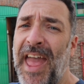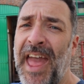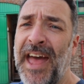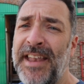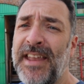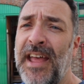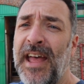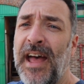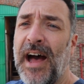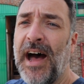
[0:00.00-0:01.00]
And
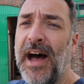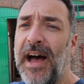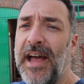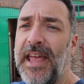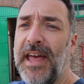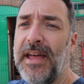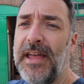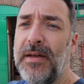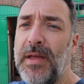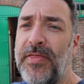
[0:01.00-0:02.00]

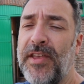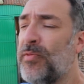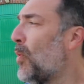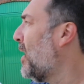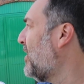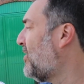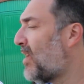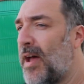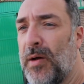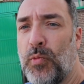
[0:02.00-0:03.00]
this was
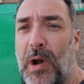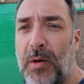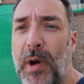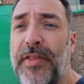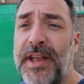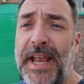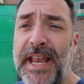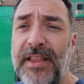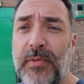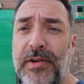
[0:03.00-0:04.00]
where the
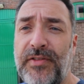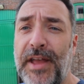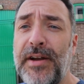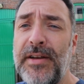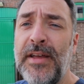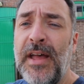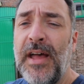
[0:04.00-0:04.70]
Canadians were centered.